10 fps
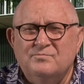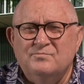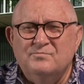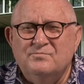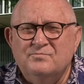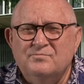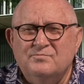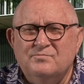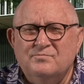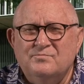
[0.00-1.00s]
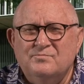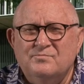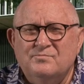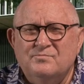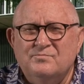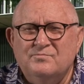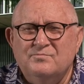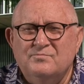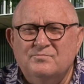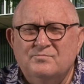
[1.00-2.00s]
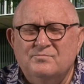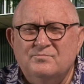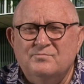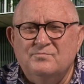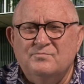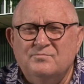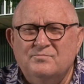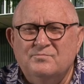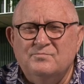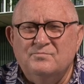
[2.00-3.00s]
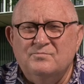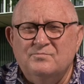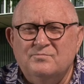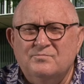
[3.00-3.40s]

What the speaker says: This person isn't speaking.